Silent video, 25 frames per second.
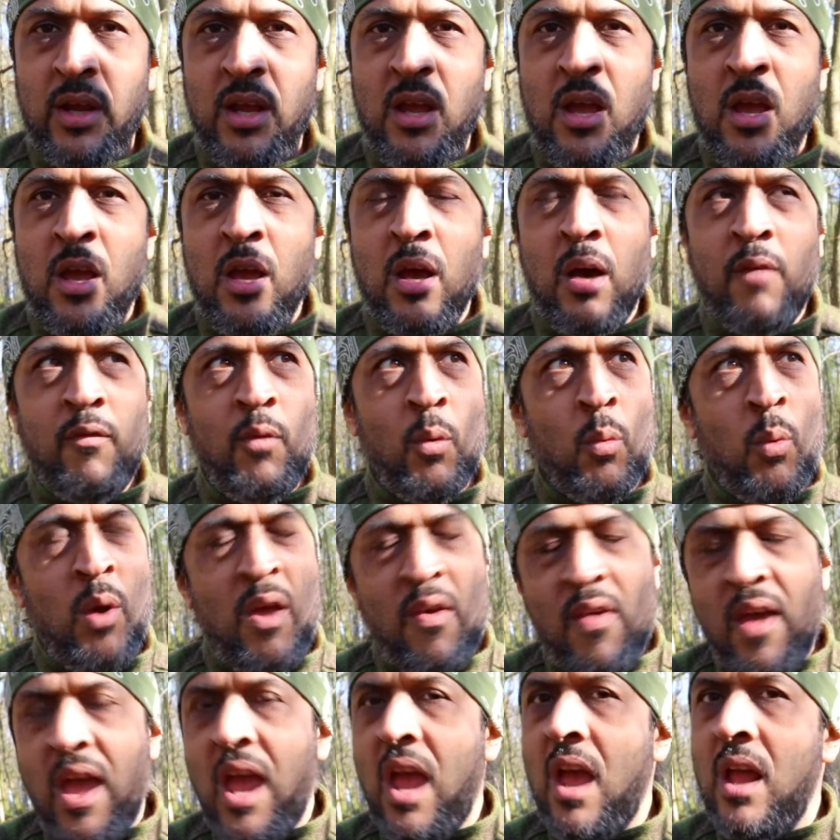it. I thought,
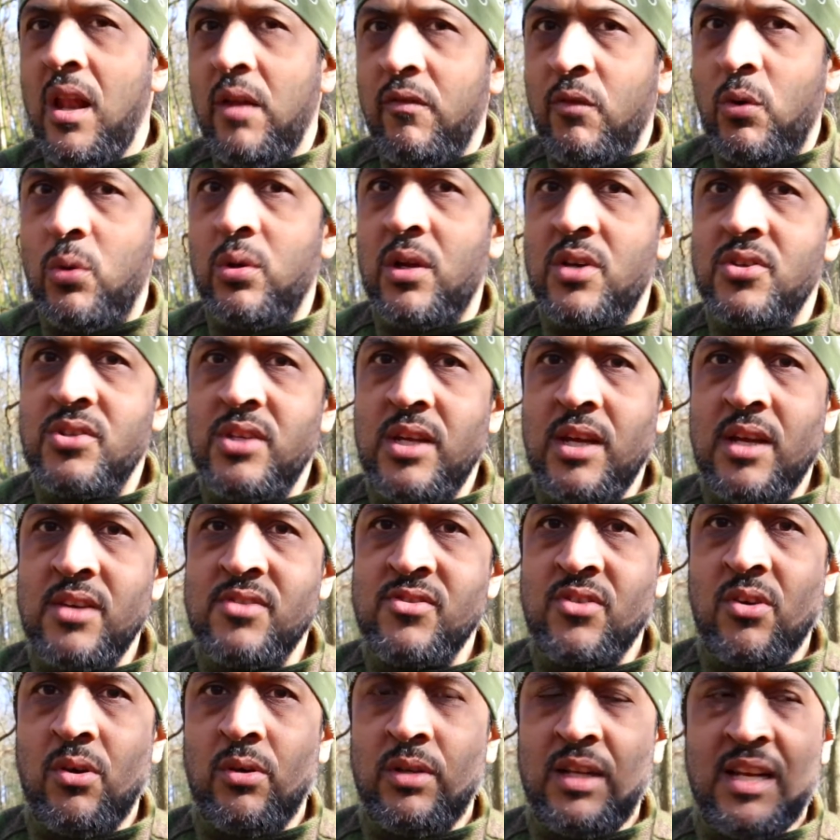where the hell have all those
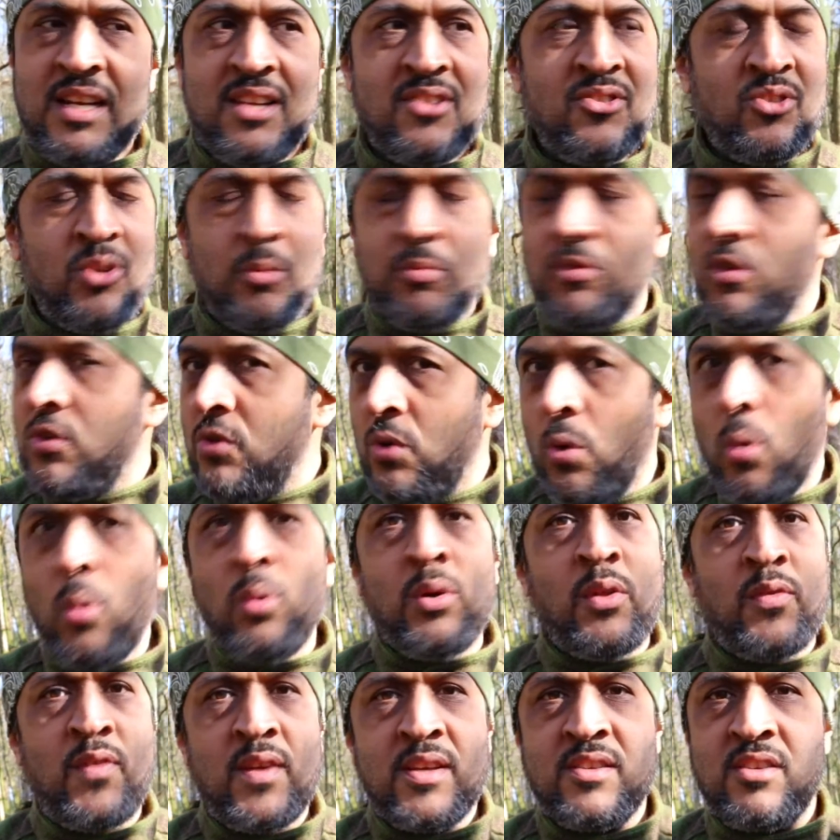years gone? And I stopped doing all
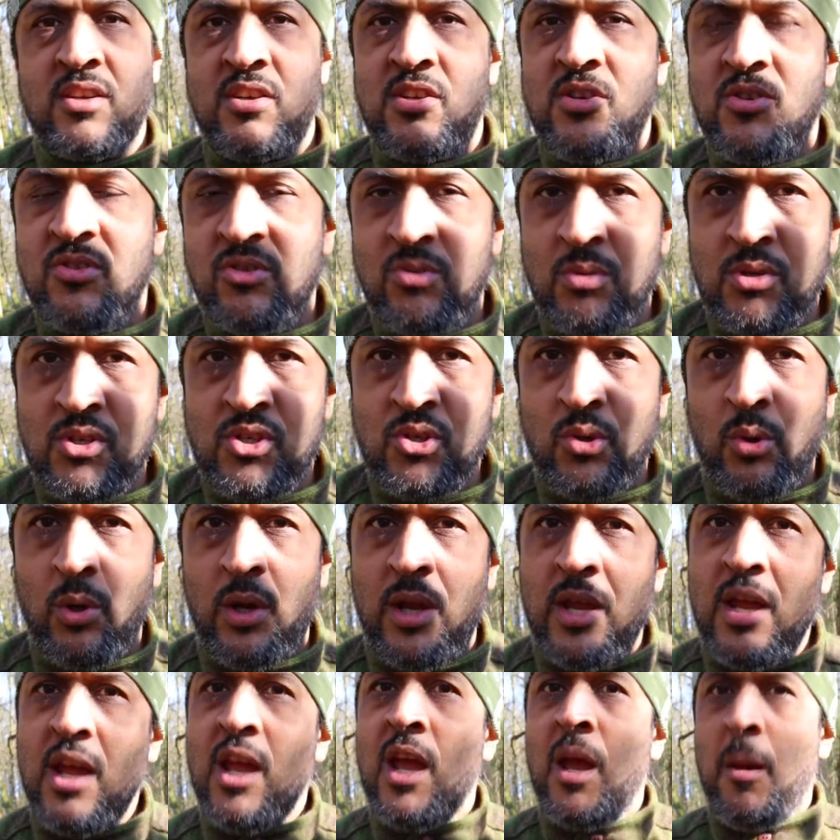the things I used to enjoy,
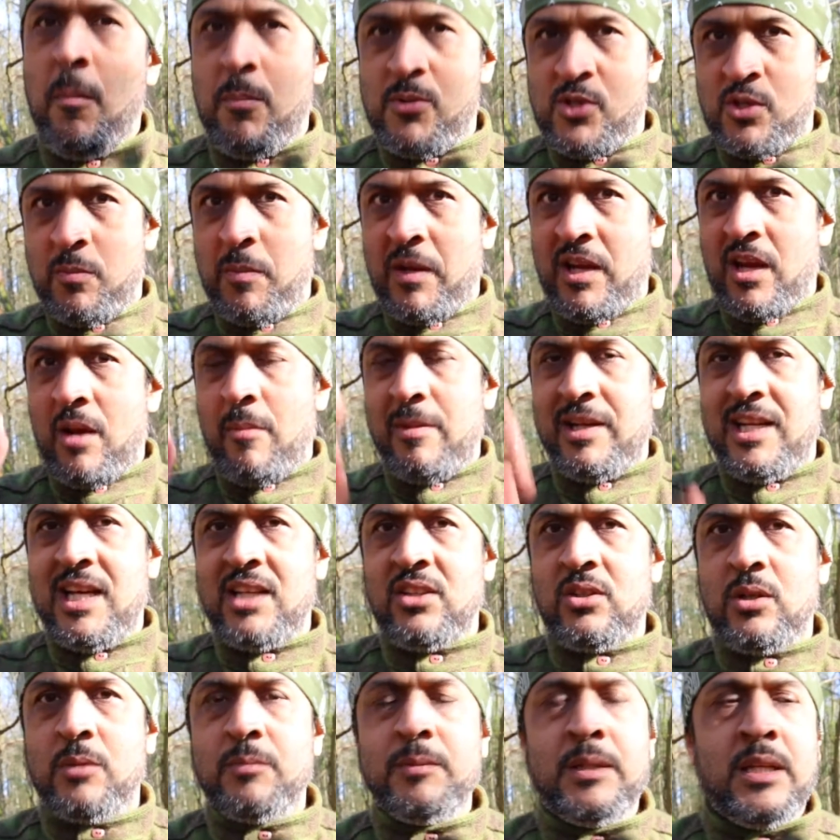but you become an
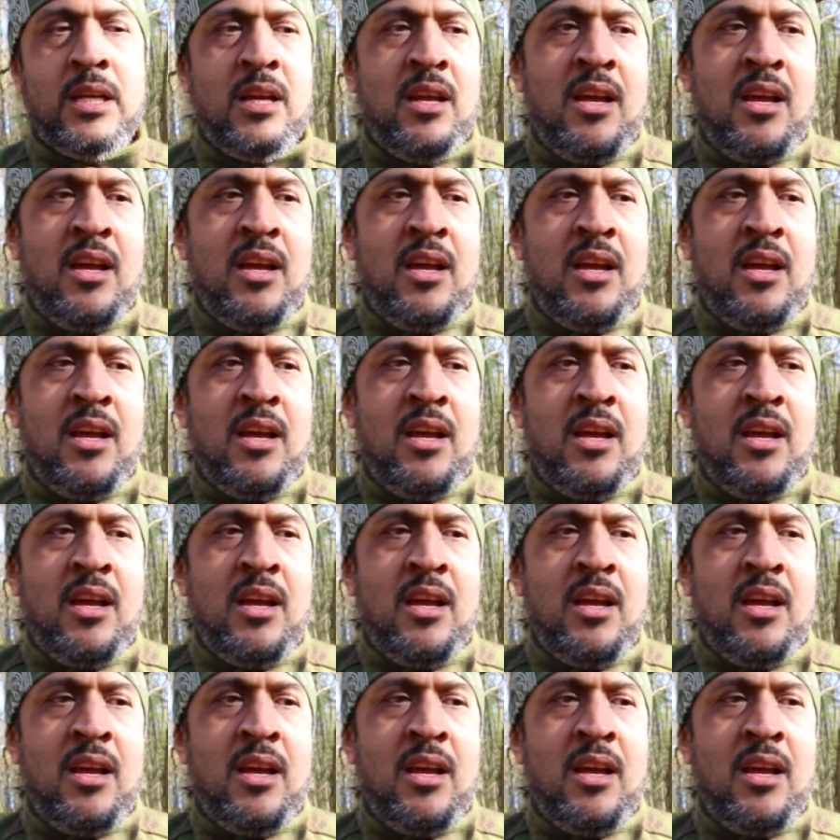adult.